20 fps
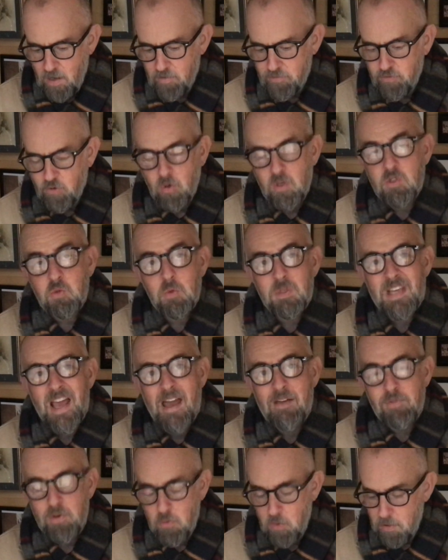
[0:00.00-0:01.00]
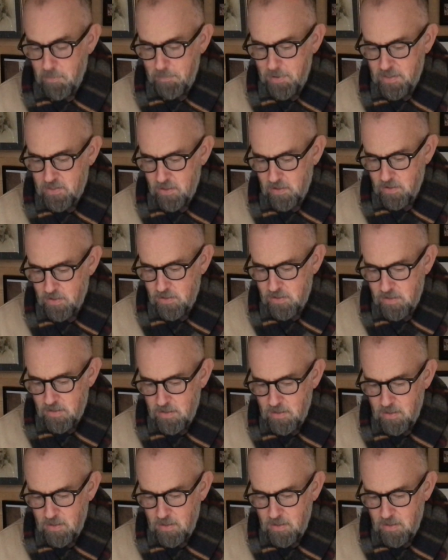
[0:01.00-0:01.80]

voice was heavy with bitterness.